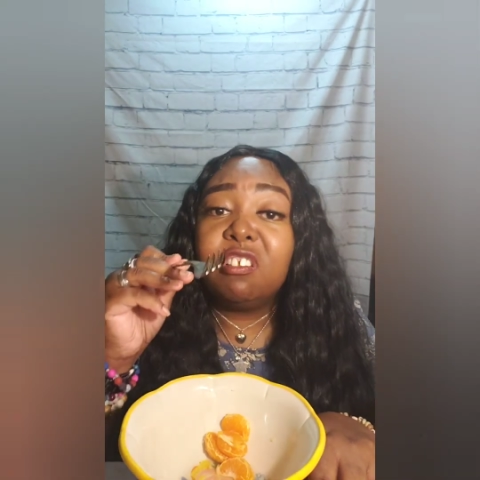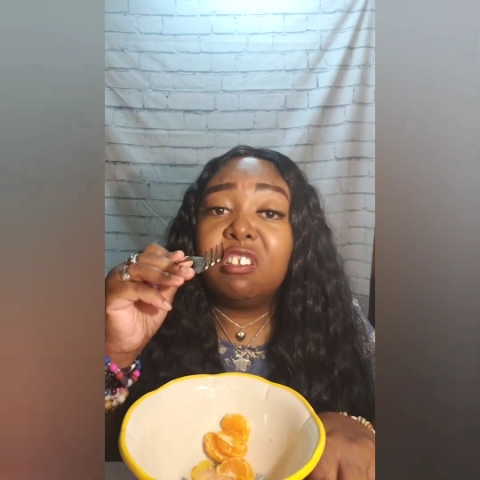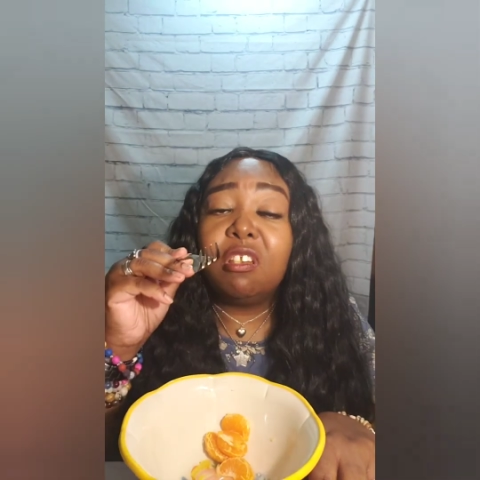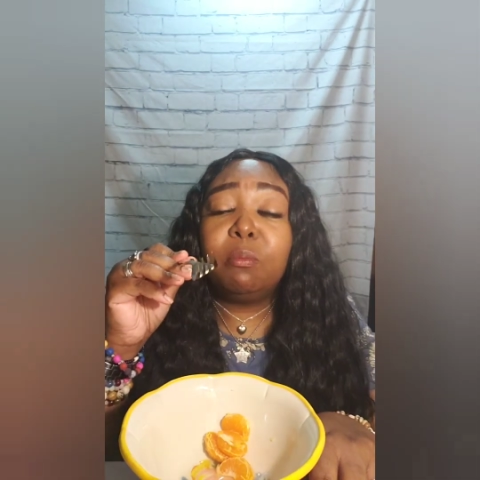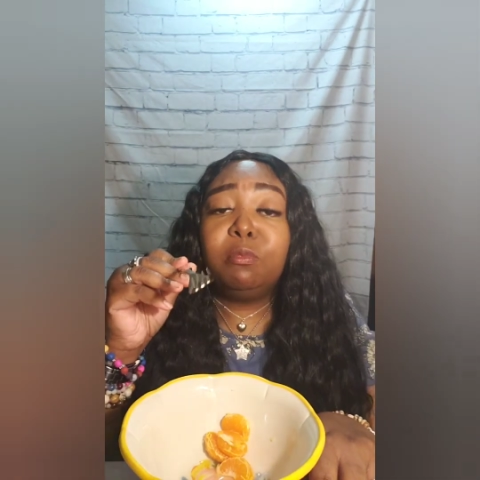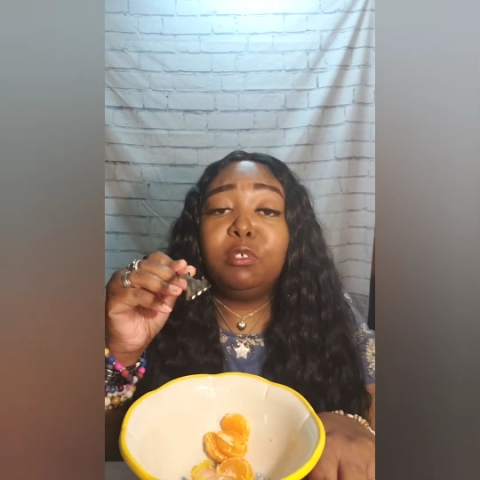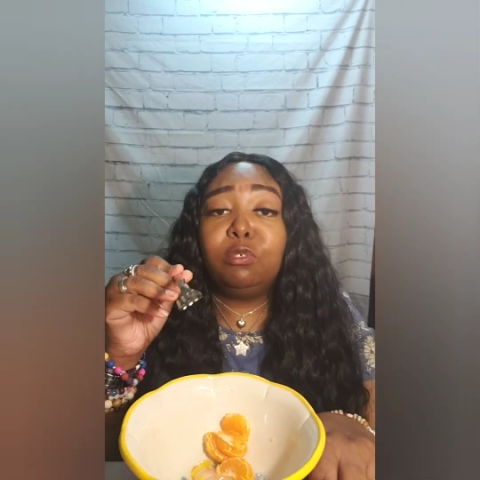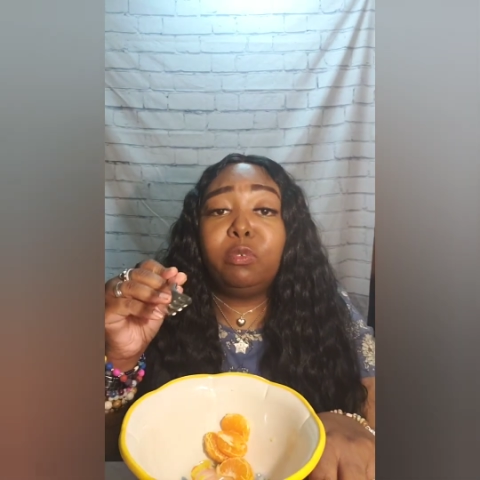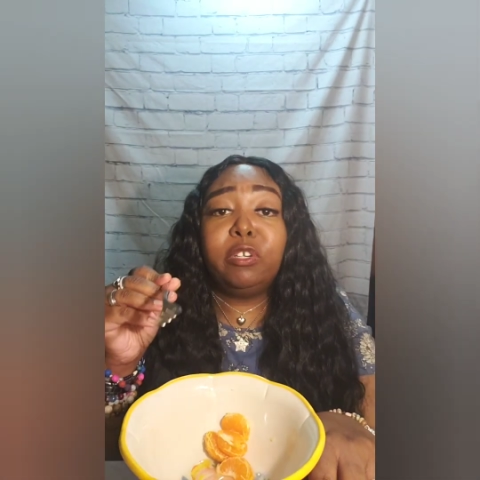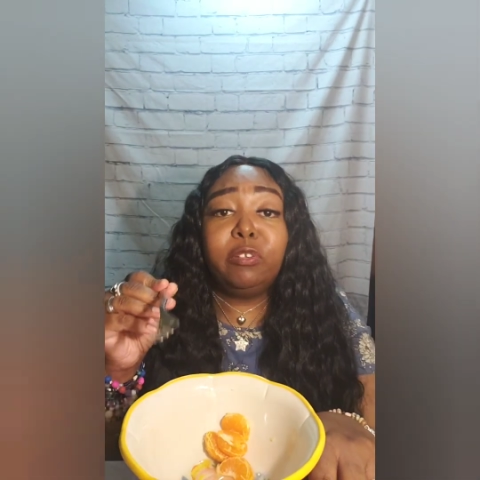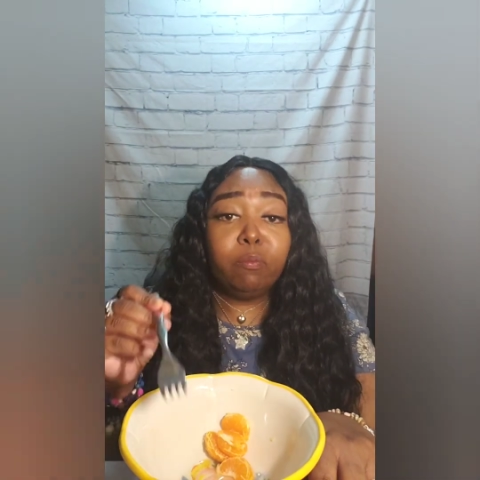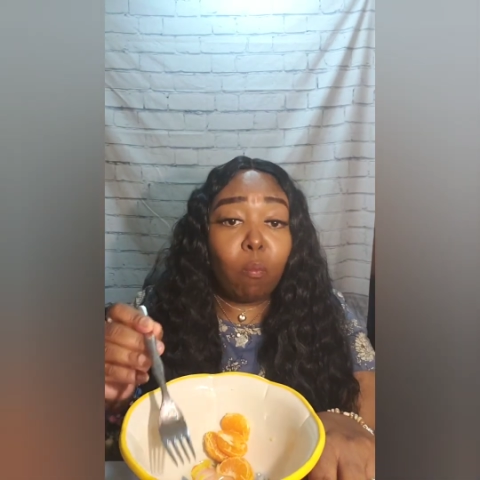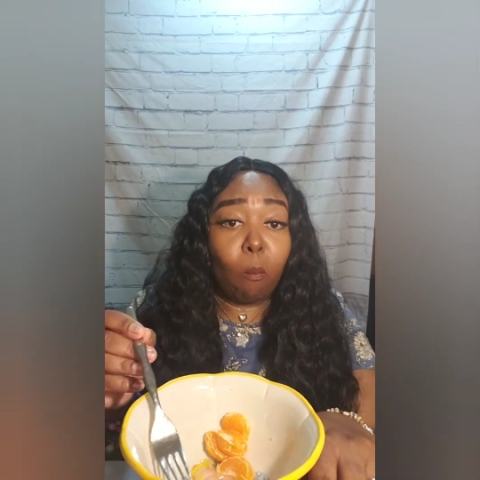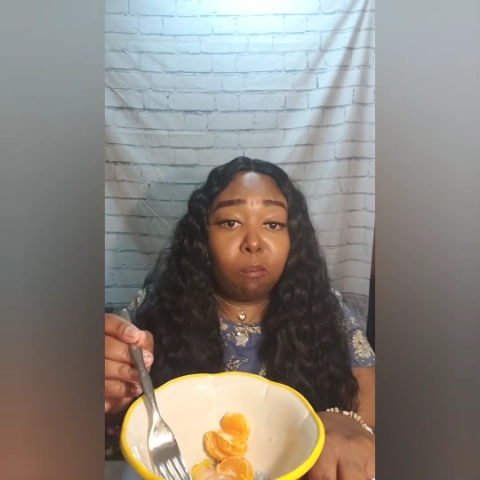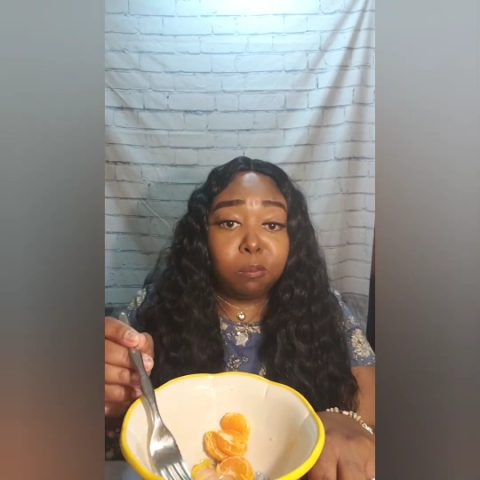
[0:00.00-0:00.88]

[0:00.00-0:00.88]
some fruit?